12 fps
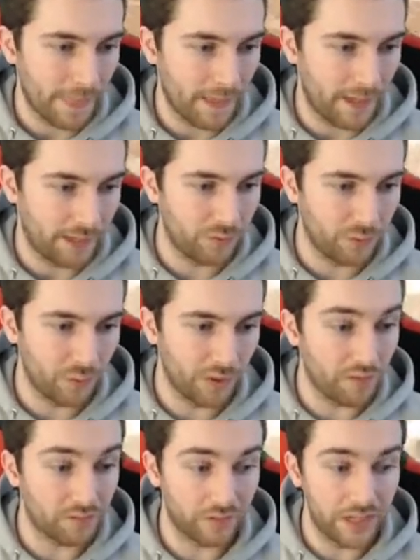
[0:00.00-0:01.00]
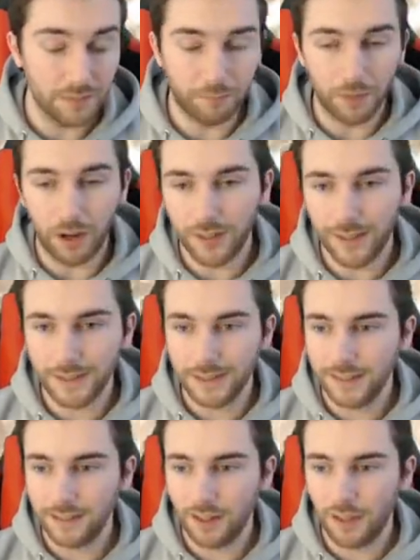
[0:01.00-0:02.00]
Uh, do I think we'll get a free DeMar next
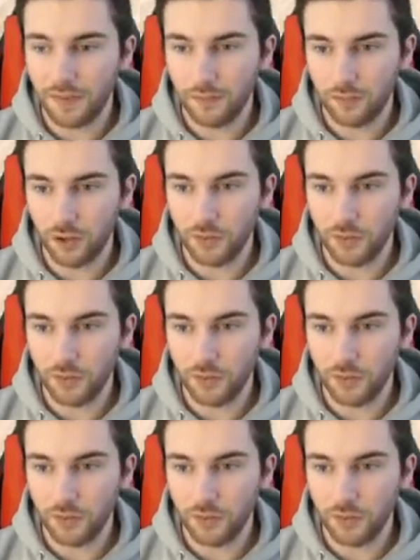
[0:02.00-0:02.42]
season? I think so.